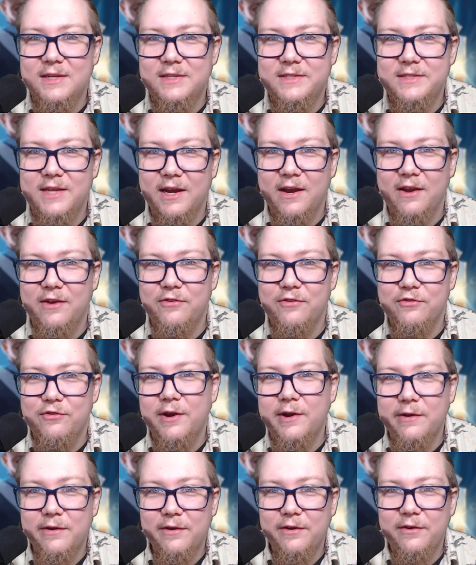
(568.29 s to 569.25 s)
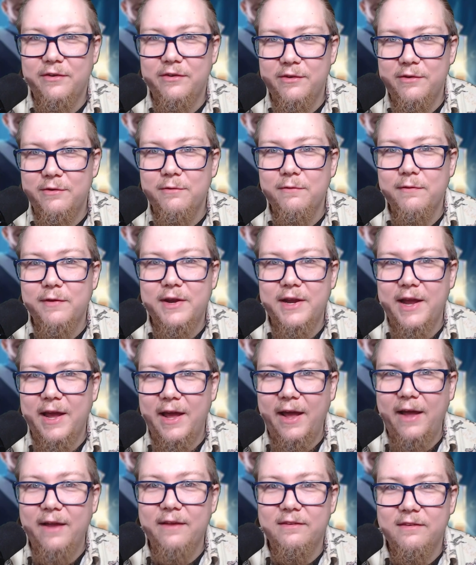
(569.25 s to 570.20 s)
second trigger until you
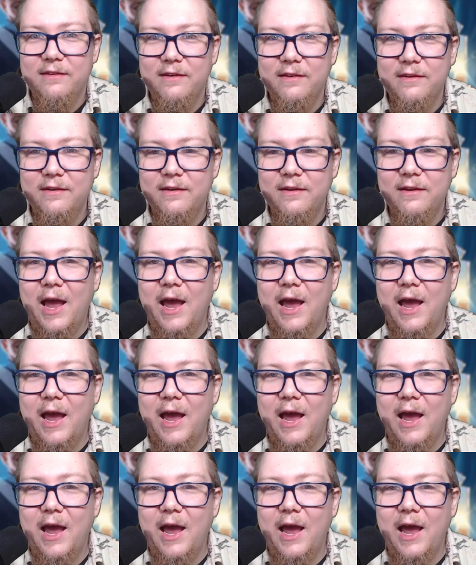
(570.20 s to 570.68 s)
recast it.